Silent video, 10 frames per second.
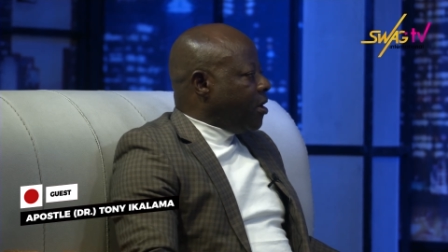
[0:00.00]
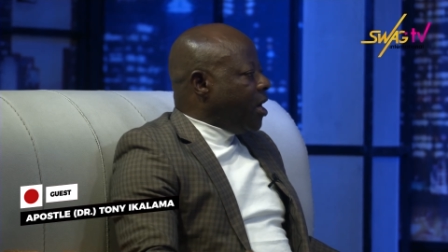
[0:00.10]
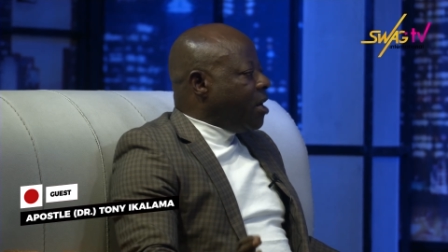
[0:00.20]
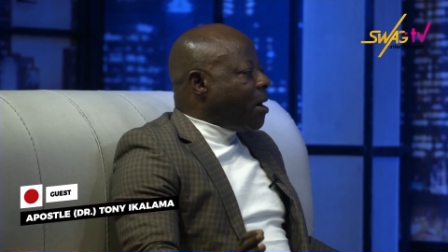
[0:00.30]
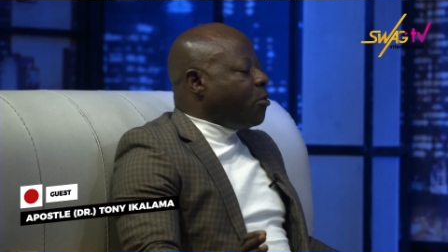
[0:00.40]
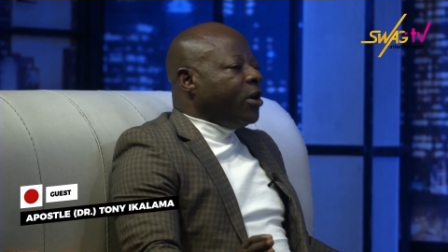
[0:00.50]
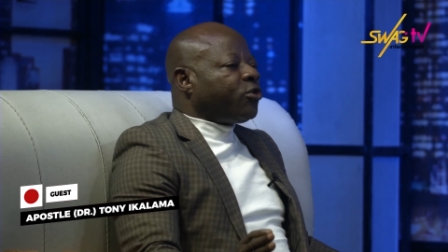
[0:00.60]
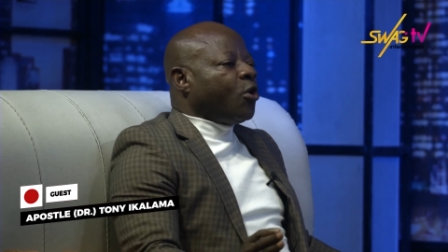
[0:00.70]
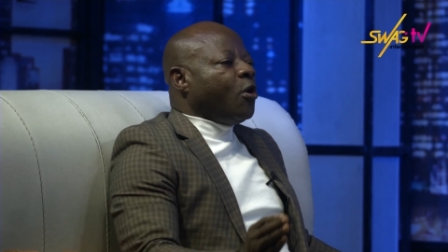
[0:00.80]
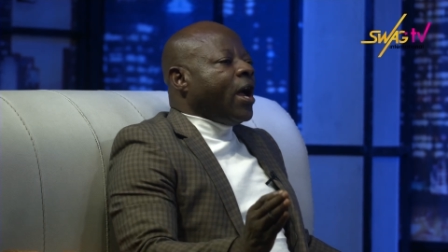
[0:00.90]
In the Bible,
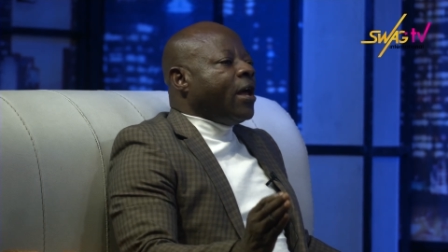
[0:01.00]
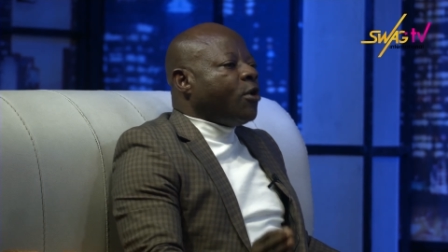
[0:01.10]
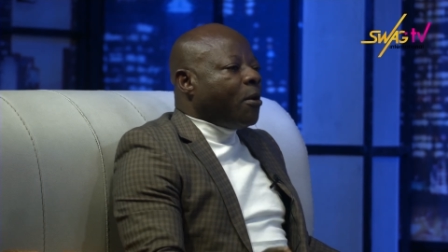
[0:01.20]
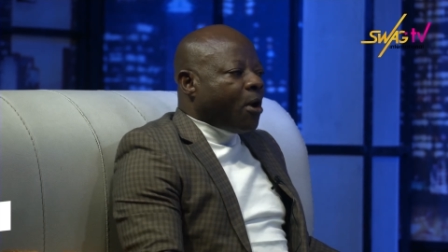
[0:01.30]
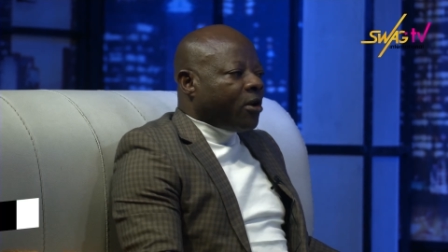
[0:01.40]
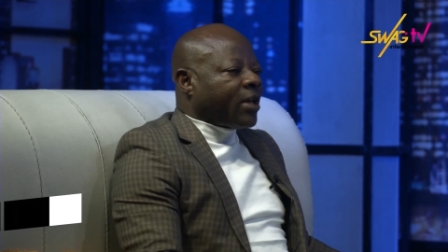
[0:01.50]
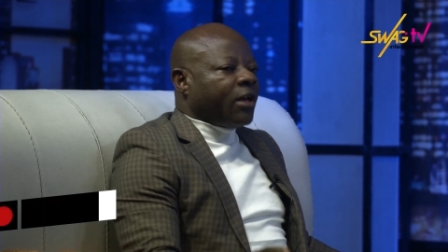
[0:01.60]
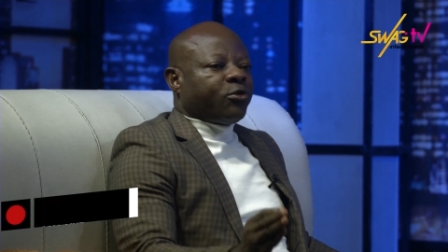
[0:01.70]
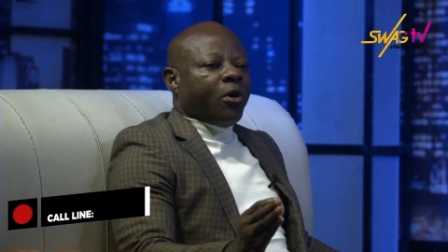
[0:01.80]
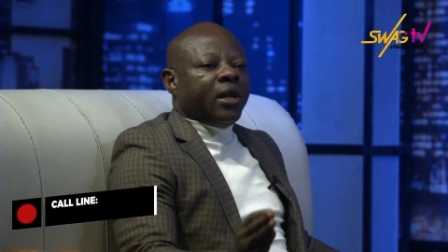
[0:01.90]
is so enormous
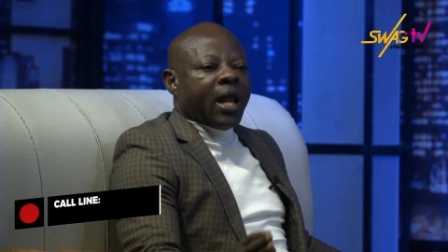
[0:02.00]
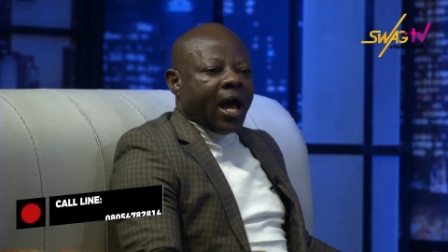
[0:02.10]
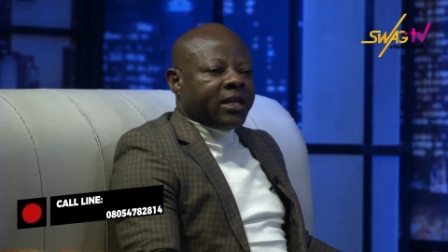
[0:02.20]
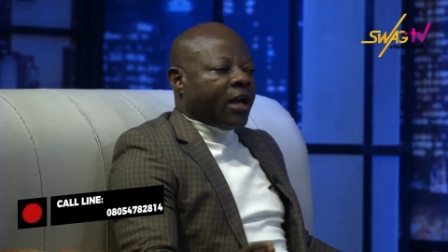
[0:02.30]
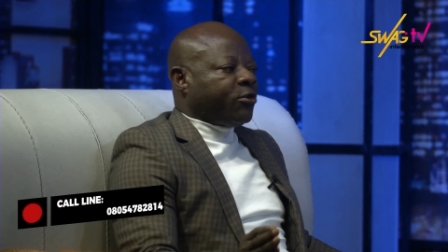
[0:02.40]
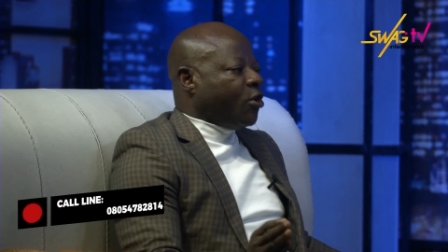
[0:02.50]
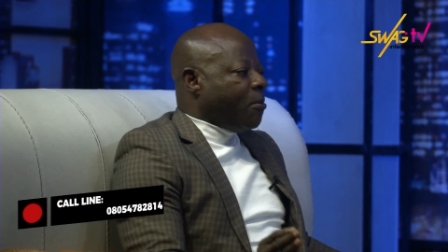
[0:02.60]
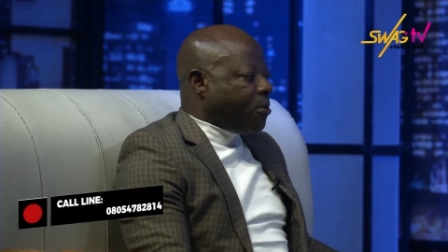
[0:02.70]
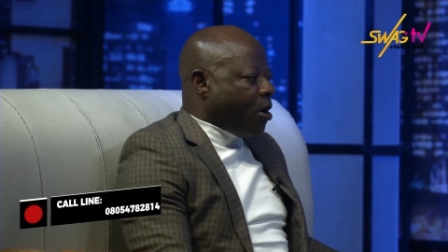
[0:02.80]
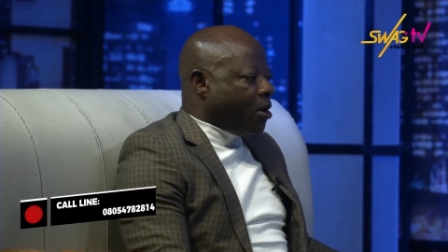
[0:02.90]
and so large and so
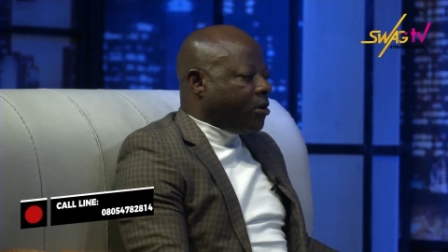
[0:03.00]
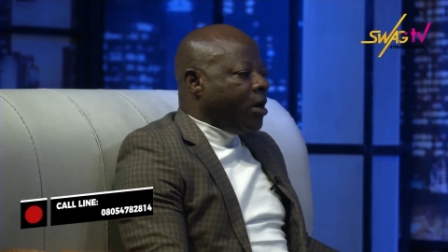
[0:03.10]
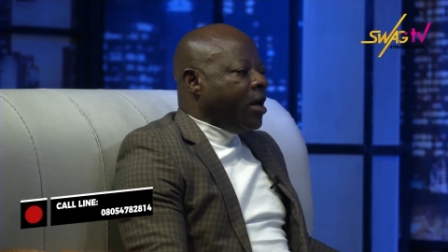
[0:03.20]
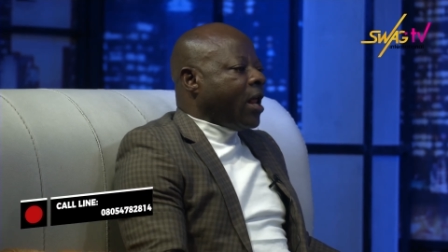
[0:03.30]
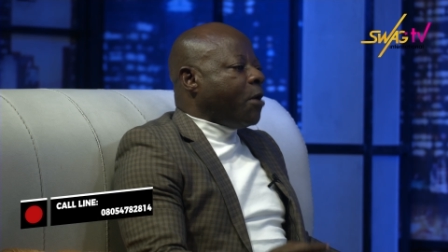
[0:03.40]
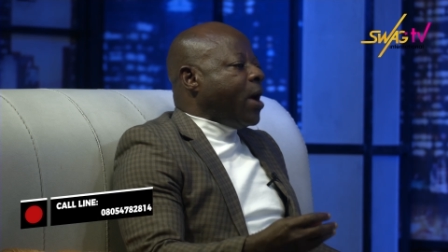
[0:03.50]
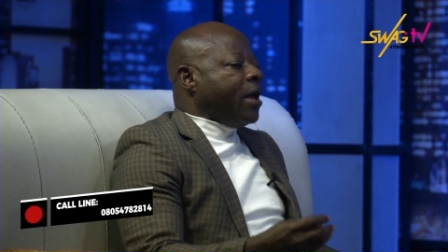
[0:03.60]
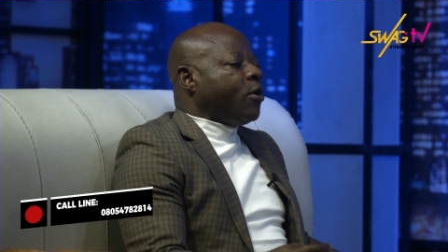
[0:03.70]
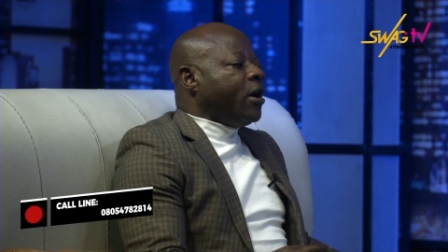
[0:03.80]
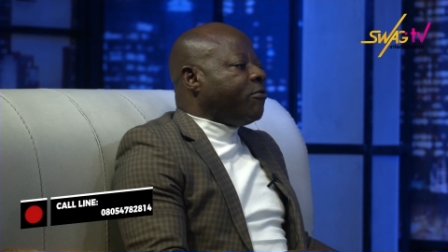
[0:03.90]
broad mm. that we
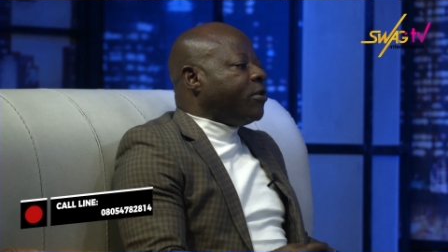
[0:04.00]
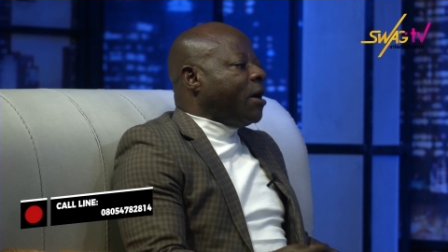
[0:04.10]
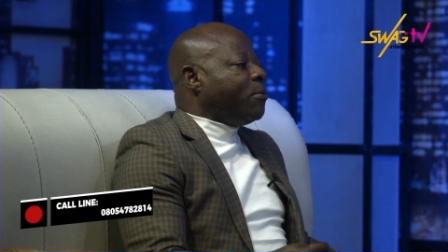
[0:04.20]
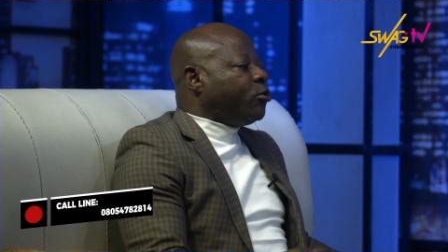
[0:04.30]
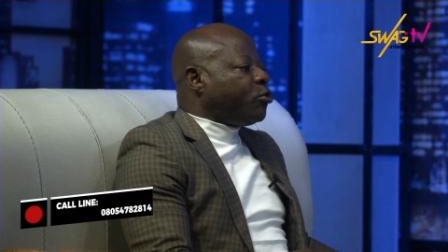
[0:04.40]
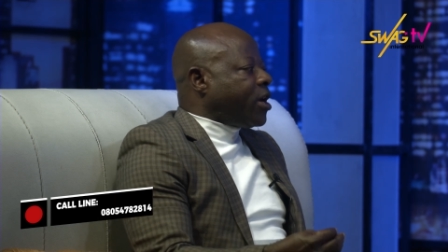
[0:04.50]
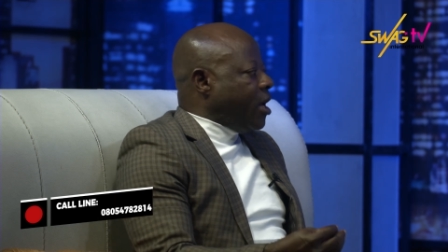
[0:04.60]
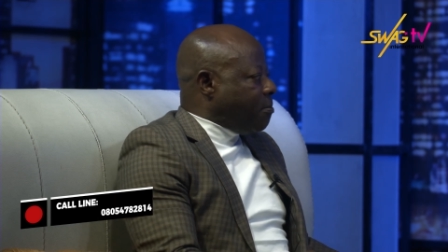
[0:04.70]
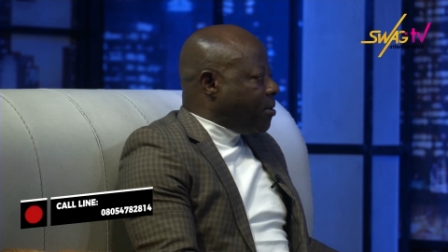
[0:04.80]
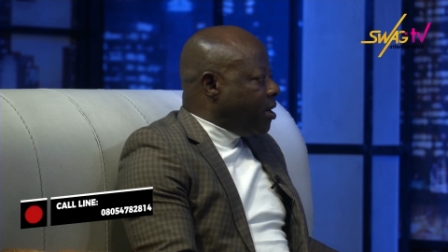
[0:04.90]
are not even able to
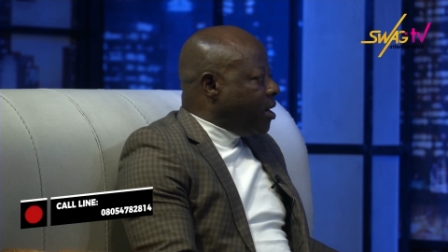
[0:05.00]
keep